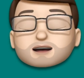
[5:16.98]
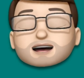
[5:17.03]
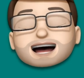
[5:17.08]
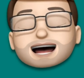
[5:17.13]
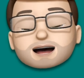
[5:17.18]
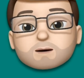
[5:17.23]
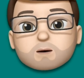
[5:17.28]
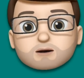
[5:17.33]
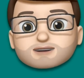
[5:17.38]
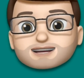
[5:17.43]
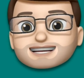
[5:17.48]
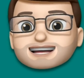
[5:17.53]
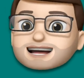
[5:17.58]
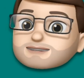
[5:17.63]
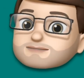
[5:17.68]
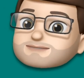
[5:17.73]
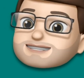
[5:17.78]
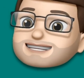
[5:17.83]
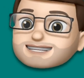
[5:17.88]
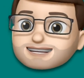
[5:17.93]
And what the
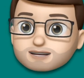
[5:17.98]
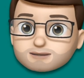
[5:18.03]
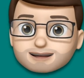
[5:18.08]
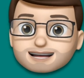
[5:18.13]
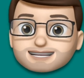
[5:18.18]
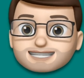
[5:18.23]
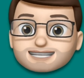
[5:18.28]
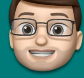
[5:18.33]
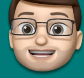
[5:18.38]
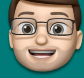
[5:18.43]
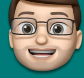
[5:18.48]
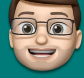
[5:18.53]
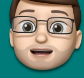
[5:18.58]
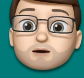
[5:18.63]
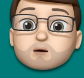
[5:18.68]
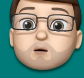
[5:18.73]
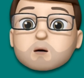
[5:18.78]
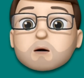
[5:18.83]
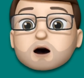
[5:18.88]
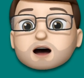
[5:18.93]
camera's doing is it's
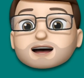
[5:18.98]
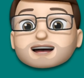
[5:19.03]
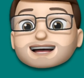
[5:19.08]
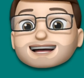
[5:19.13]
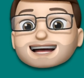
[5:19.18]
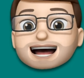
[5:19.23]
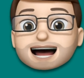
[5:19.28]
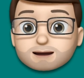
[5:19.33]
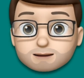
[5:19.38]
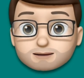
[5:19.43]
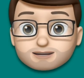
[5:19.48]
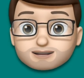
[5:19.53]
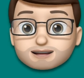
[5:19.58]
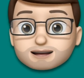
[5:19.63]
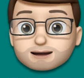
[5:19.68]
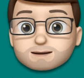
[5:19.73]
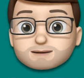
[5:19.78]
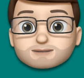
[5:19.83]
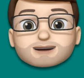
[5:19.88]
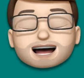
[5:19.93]
taking one
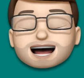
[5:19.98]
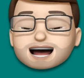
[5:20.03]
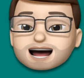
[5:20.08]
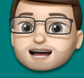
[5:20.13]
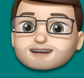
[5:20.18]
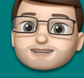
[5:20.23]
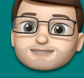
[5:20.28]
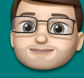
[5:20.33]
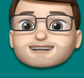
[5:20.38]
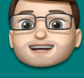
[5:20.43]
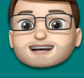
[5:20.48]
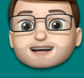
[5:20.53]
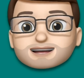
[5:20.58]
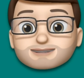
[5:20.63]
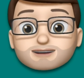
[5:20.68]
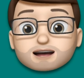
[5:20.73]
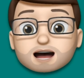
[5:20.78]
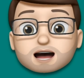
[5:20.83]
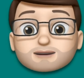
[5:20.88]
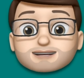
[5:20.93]
capture every kind of
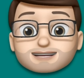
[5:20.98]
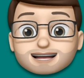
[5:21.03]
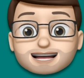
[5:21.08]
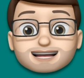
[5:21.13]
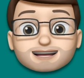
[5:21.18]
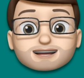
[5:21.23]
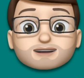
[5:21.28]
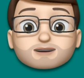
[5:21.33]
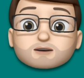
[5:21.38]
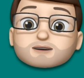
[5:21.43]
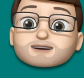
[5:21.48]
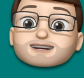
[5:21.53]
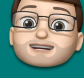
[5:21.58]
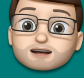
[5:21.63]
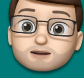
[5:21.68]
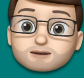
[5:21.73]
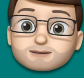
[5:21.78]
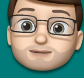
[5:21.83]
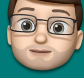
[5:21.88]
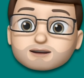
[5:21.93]
half second or
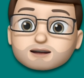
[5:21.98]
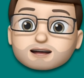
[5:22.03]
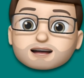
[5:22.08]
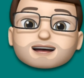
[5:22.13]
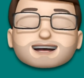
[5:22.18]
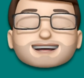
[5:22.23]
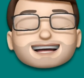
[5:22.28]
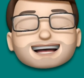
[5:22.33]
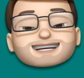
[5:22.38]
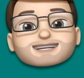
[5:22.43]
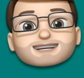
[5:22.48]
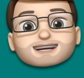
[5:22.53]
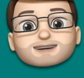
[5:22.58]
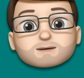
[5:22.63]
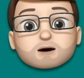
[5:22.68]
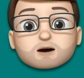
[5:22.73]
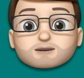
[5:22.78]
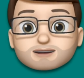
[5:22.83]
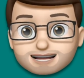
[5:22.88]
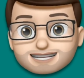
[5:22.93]
so. It'll then
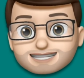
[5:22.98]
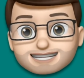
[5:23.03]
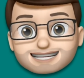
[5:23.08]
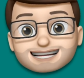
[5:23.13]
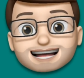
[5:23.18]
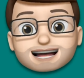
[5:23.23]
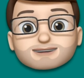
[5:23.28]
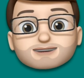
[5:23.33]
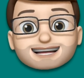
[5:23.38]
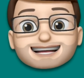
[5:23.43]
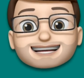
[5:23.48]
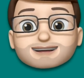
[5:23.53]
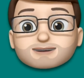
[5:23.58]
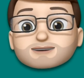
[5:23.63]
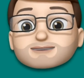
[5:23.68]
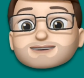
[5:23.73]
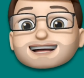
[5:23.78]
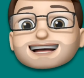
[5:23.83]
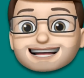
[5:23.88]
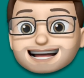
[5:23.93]
put these together into a
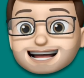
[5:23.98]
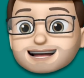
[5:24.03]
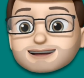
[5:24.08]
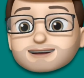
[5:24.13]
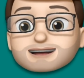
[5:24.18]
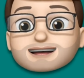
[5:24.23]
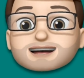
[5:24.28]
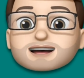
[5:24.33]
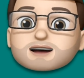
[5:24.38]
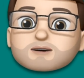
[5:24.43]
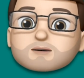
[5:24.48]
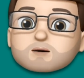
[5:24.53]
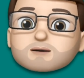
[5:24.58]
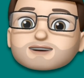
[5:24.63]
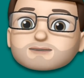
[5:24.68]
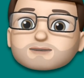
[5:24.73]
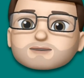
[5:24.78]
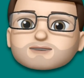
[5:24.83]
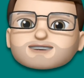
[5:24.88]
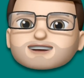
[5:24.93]
video,
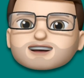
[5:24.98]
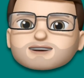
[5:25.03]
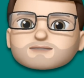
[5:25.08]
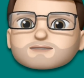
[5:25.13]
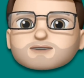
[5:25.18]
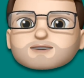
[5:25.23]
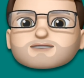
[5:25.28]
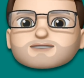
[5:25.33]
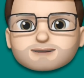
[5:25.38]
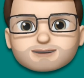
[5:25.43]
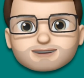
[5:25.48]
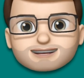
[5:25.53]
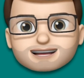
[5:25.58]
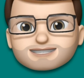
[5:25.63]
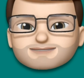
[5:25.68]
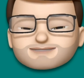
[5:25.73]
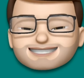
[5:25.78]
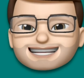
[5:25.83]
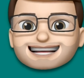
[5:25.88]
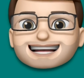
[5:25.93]
which will show movement
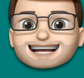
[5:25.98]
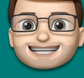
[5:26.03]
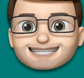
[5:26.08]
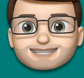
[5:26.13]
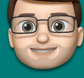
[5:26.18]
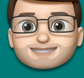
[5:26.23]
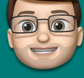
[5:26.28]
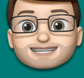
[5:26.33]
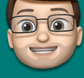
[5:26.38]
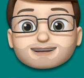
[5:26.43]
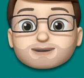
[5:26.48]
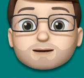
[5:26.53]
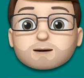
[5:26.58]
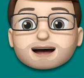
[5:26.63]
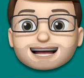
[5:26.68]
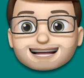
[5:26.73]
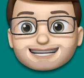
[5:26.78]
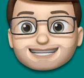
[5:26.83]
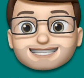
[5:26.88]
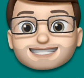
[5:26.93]
in really interesting
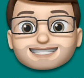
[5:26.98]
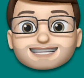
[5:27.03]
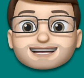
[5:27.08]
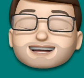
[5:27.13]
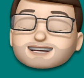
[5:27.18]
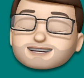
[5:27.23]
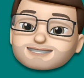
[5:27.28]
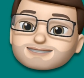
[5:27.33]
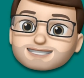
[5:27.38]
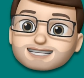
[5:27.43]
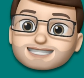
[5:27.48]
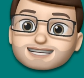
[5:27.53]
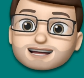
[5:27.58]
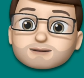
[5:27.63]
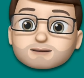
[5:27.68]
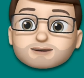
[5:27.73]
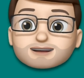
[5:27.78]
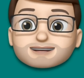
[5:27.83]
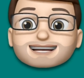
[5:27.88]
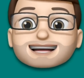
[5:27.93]
ways. For
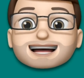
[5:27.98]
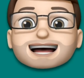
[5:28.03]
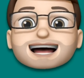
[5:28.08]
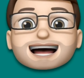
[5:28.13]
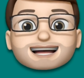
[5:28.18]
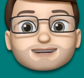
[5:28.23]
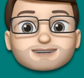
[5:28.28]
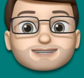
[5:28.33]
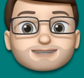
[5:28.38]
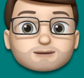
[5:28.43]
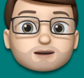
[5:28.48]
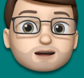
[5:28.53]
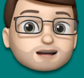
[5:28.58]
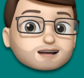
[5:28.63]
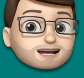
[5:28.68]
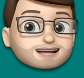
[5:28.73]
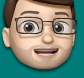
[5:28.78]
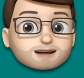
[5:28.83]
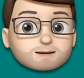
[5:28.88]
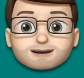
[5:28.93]
example, the clouds will look
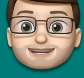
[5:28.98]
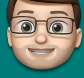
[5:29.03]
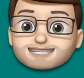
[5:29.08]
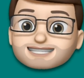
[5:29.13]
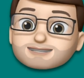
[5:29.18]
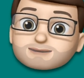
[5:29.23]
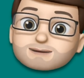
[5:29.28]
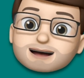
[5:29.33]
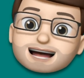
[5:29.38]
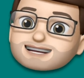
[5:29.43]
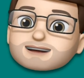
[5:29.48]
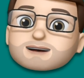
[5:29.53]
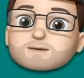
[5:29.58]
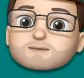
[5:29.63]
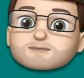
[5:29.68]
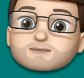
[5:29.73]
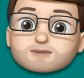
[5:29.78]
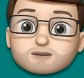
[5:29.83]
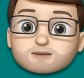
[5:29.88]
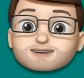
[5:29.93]
like they've been sped up
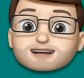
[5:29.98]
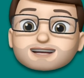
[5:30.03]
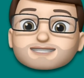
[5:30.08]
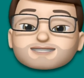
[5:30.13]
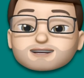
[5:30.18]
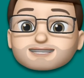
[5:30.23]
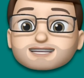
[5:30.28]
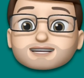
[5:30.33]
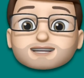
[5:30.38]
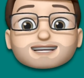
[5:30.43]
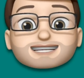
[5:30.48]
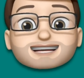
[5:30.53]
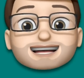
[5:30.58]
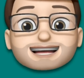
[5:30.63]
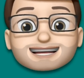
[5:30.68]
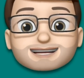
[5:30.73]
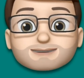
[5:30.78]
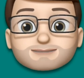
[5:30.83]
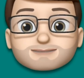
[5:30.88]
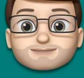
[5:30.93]
moving across the
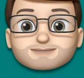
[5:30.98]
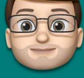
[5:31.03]
sky.